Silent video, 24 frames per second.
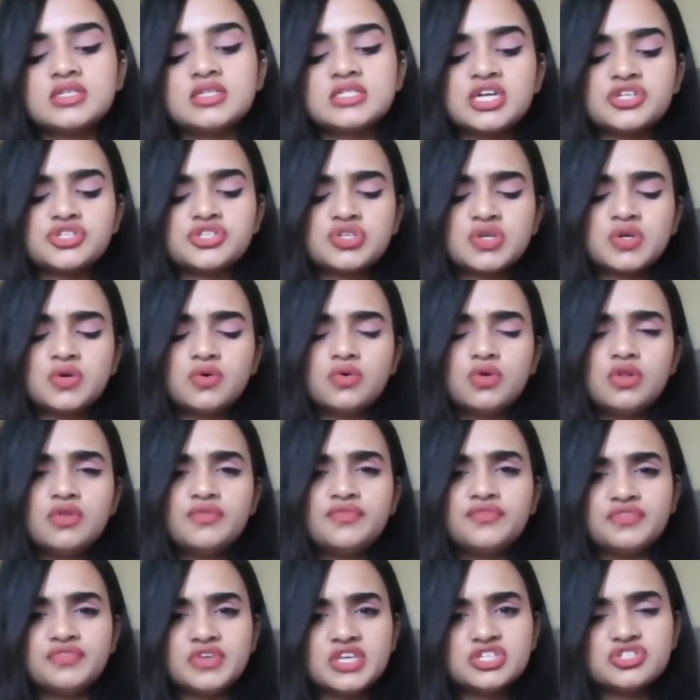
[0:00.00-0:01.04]
such a cool
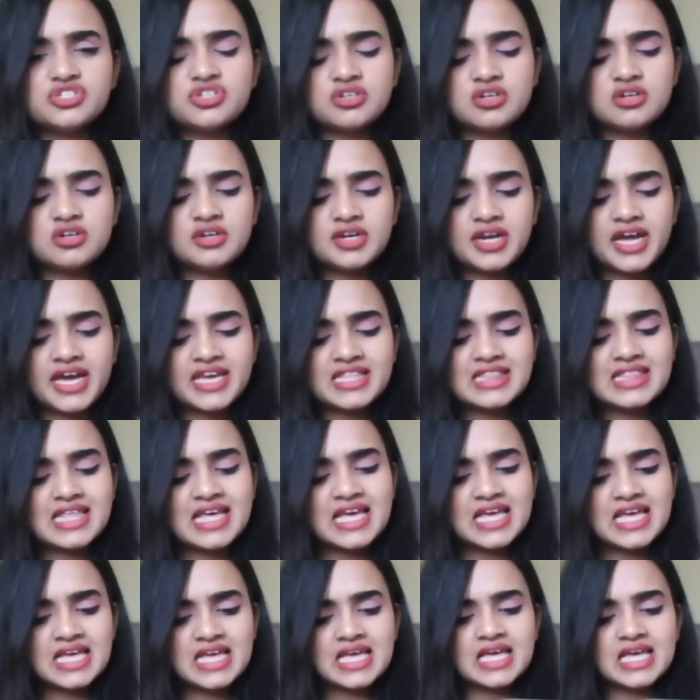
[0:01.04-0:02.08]
feature, I
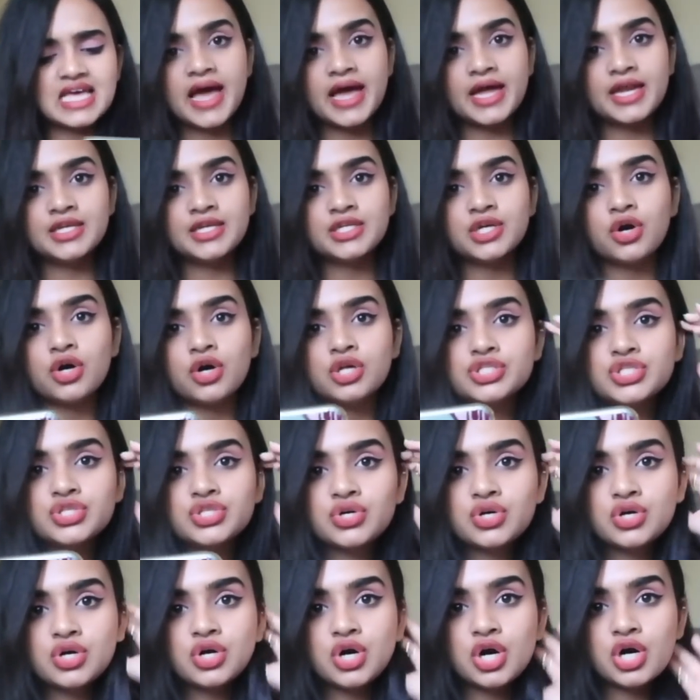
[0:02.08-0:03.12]
think. And
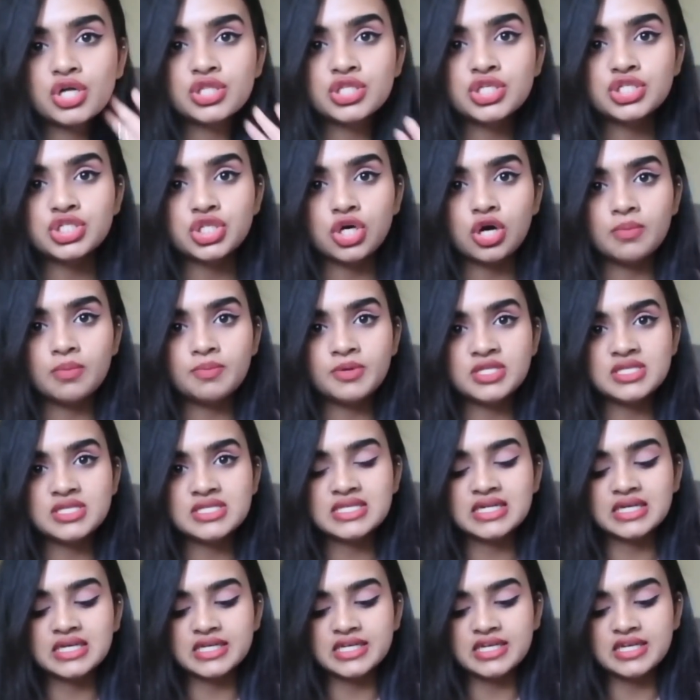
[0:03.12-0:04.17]
also on the top of the
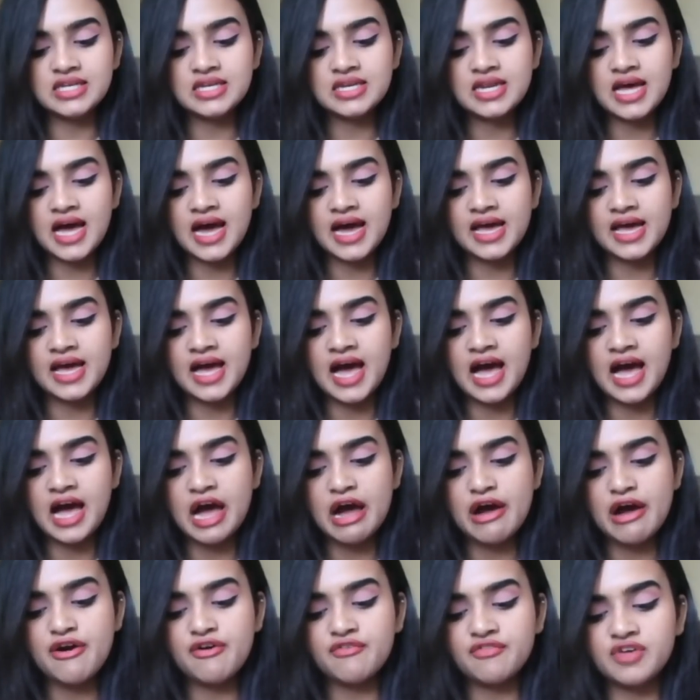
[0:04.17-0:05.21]
screen I
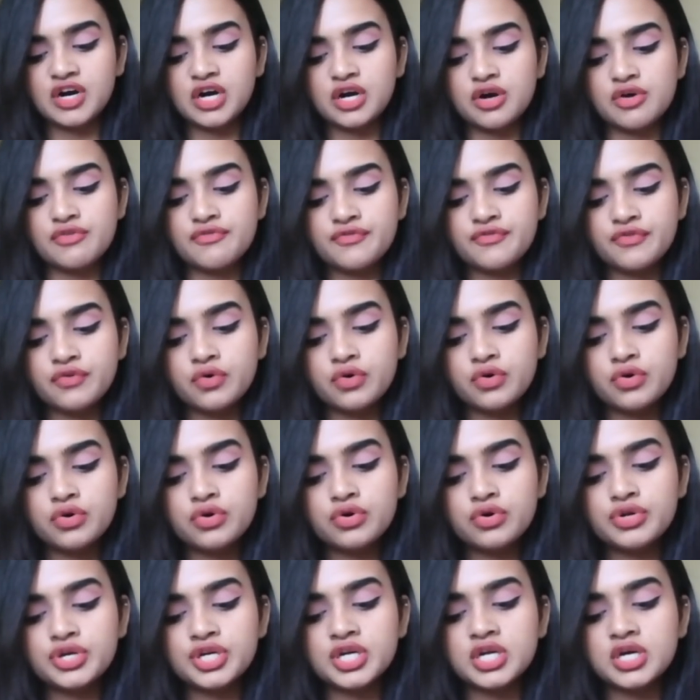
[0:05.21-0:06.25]
have
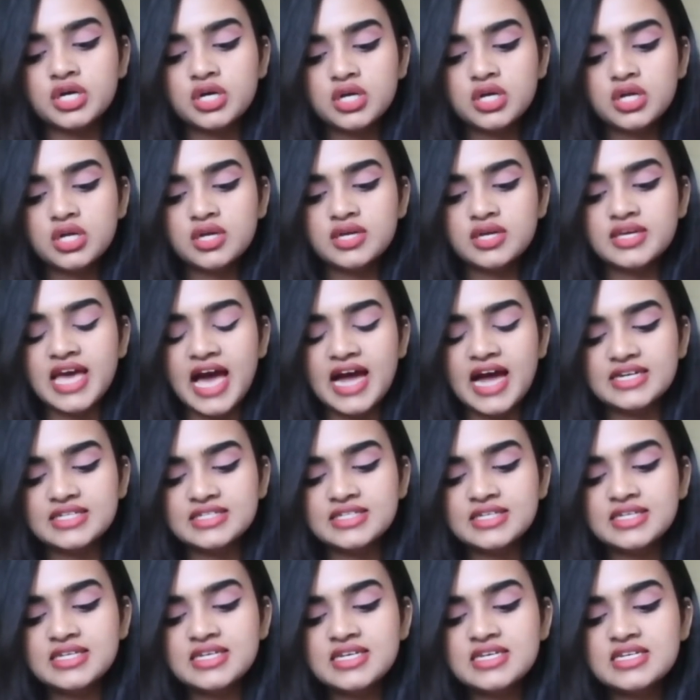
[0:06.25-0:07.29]
4
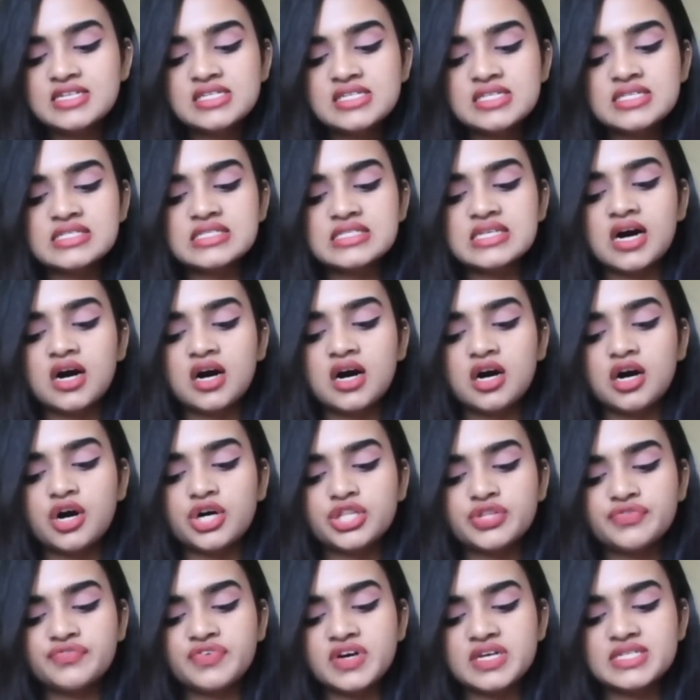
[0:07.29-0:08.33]
categories.
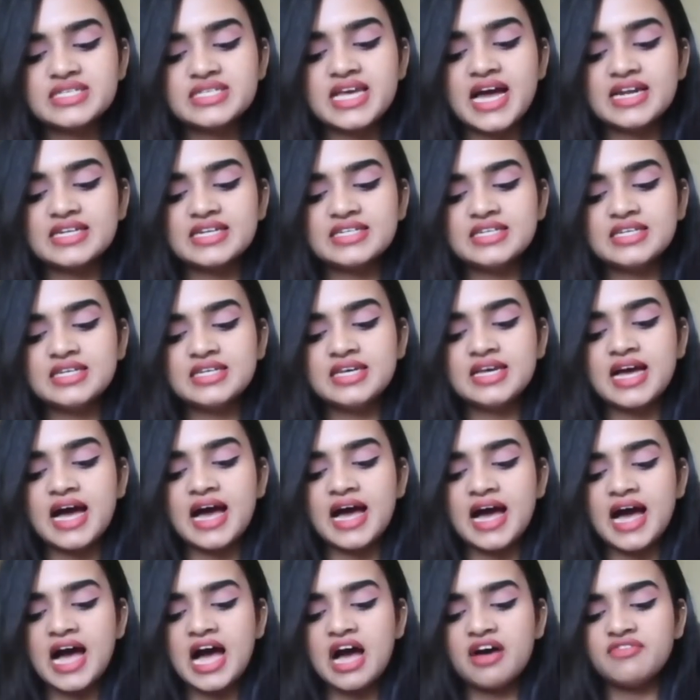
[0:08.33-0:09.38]
On the first category I
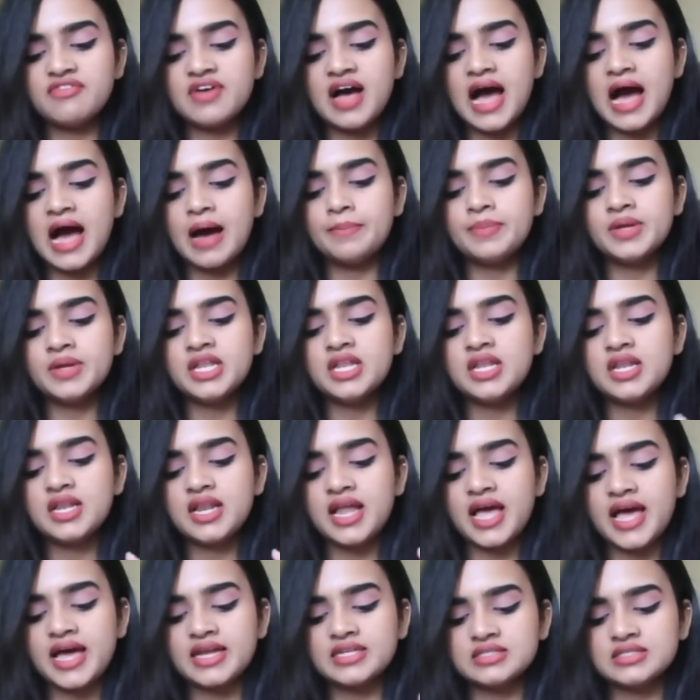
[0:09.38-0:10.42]
have Apple,
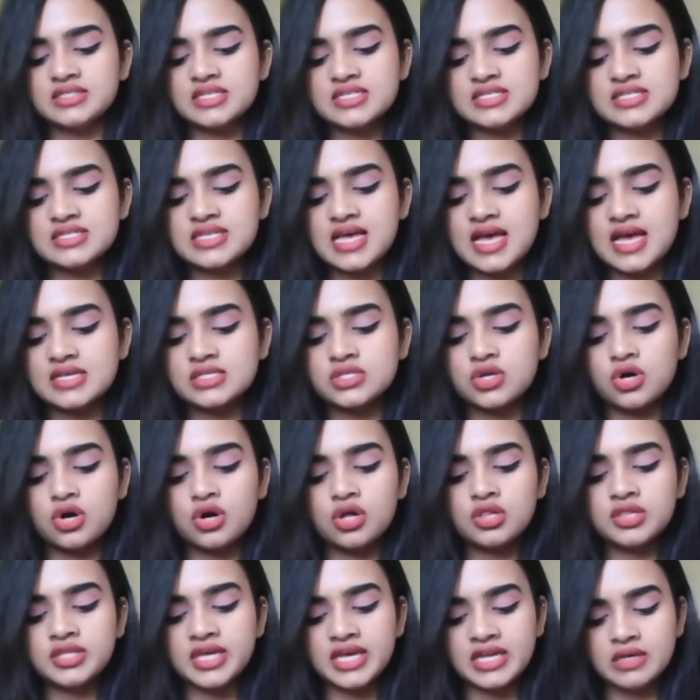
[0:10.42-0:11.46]
and this has
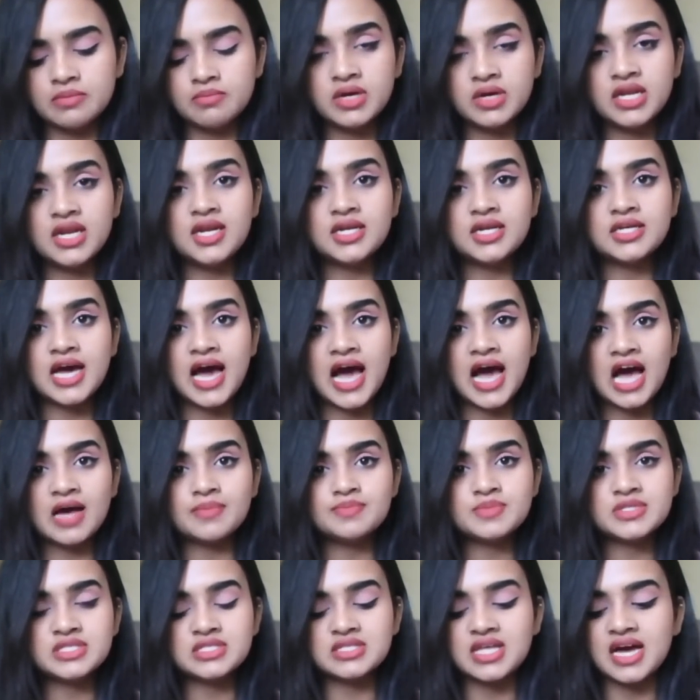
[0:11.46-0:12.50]
all the inbuilt
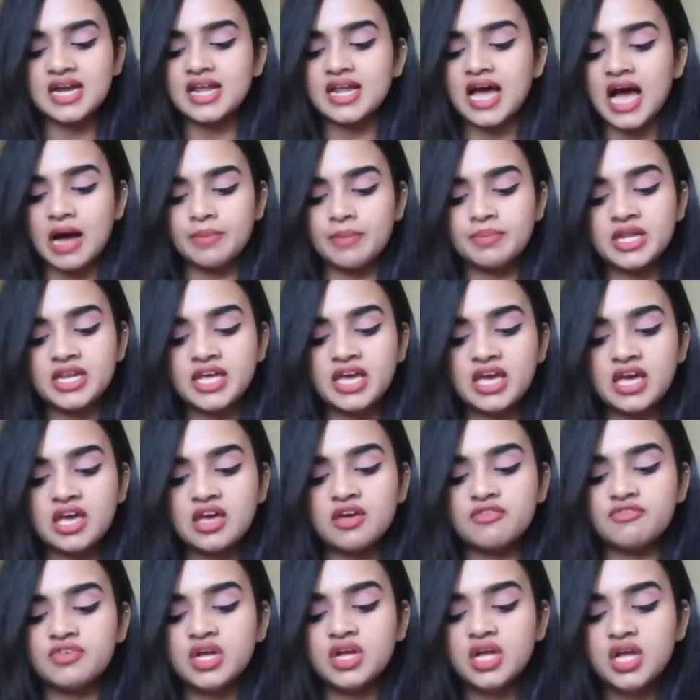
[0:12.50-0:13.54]
apps that Apple
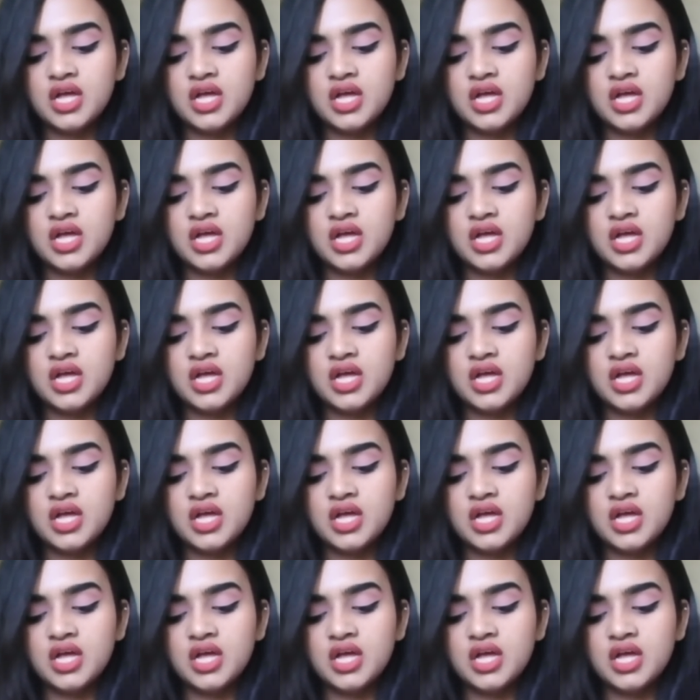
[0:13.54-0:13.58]
gave.